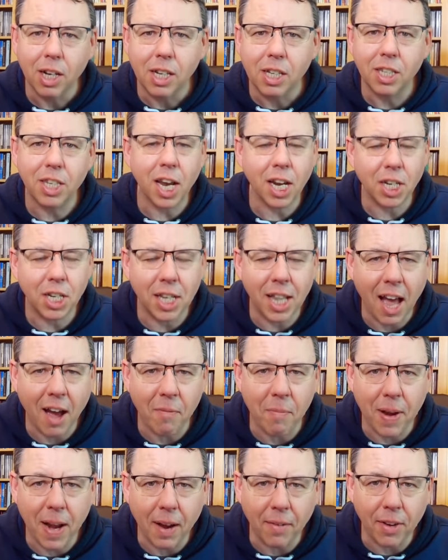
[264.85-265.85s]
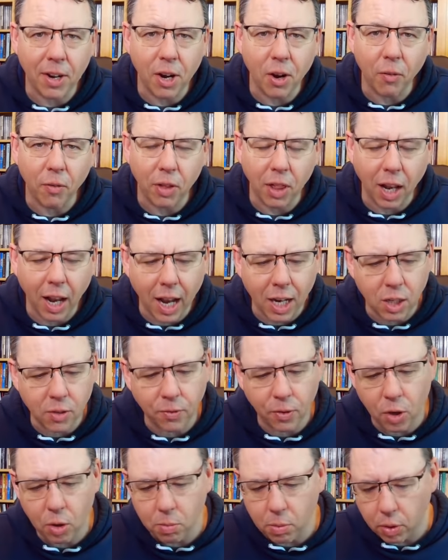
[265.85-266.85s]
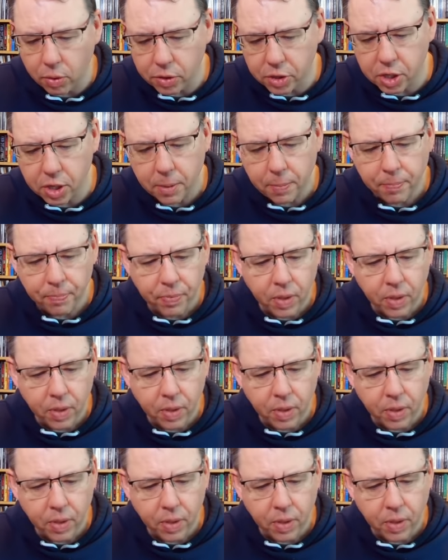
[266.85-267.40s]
session that I've been having over the last few months.